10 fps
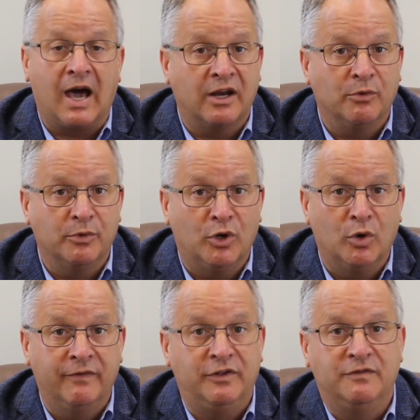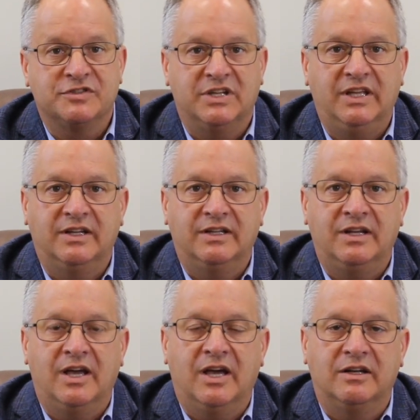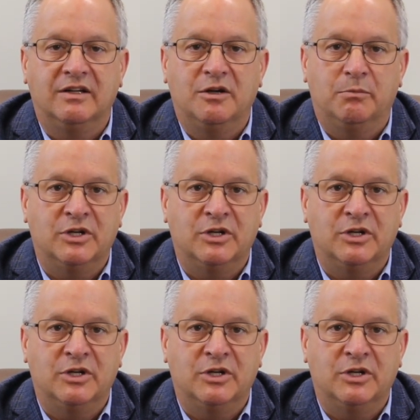I don't know if you've seen it yet,